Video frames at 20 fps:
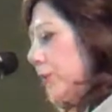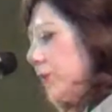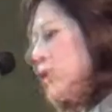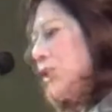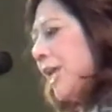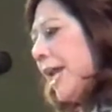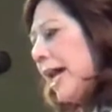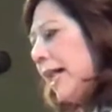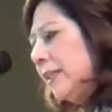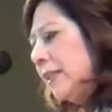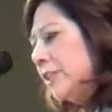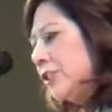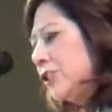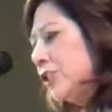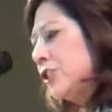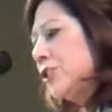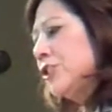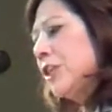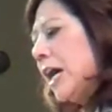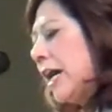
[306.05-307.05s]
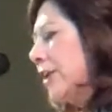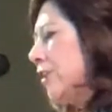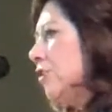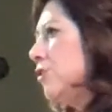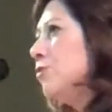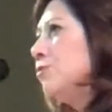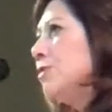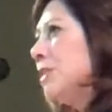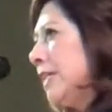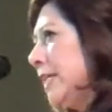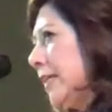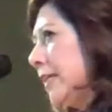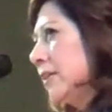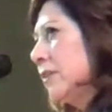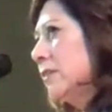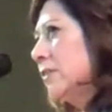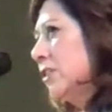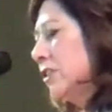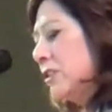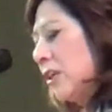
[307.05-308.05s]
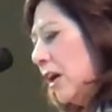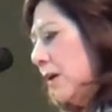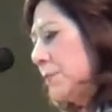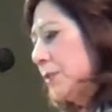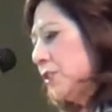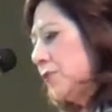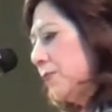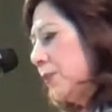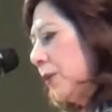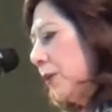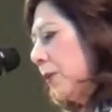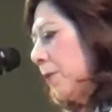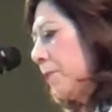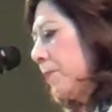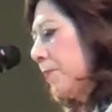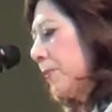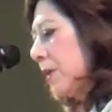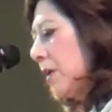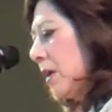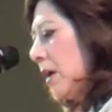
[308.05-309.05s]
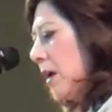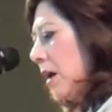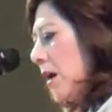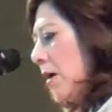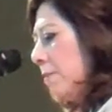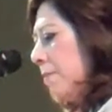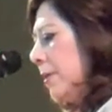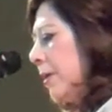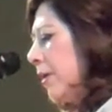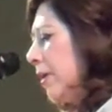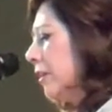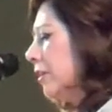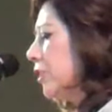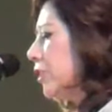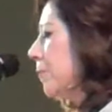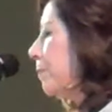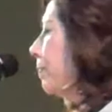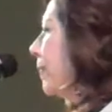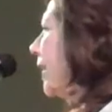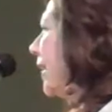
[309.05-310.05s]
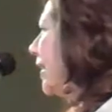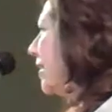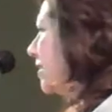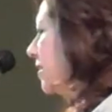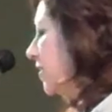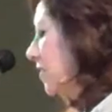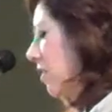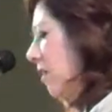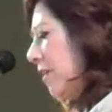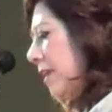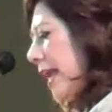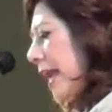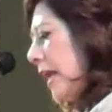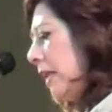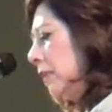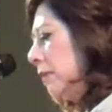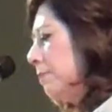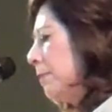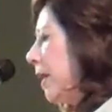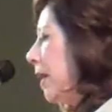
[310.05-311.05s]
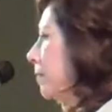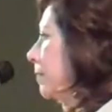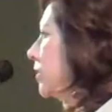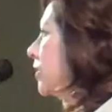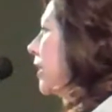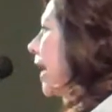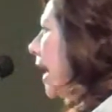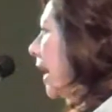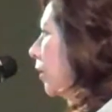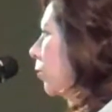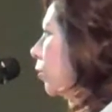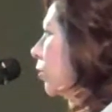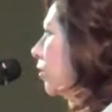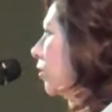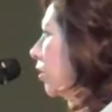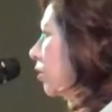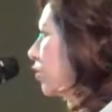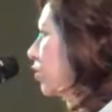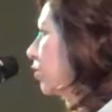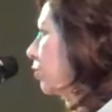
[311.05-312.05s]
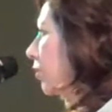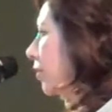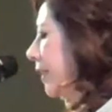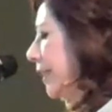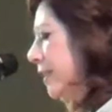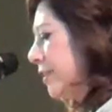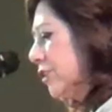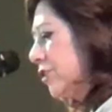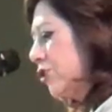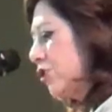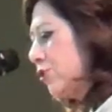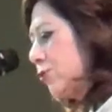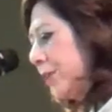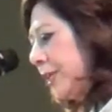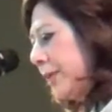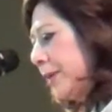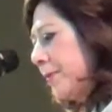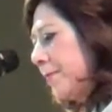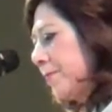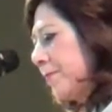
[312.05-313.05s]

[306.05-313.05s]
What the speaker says: The challenge is not unique to Thomasville. America depends on Alabama's agricultural industry.